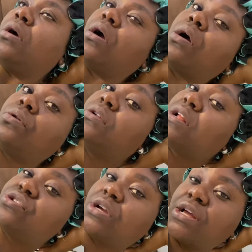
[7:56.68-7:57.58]
I'll
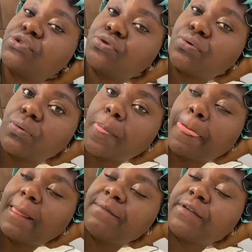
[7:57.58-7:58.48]
let you guys know
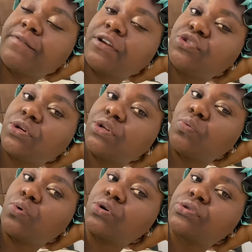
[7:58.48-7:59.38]
if it eventually
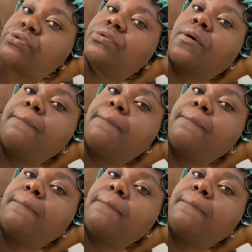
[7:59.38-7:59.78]
works.